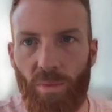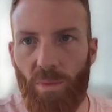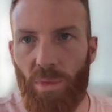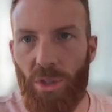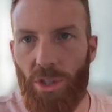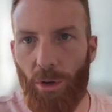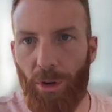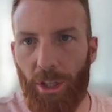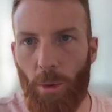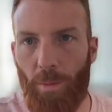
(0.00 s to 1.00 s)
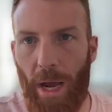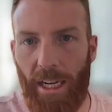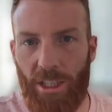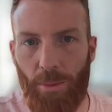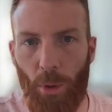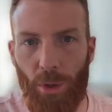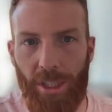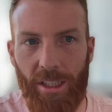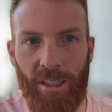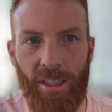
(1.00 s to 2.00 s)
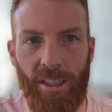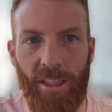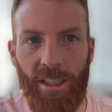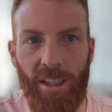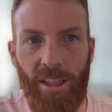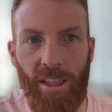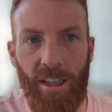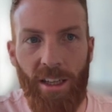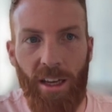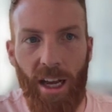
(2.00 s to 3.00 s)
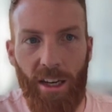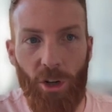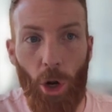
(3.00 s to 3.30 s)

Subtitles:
So if I go back to Portant and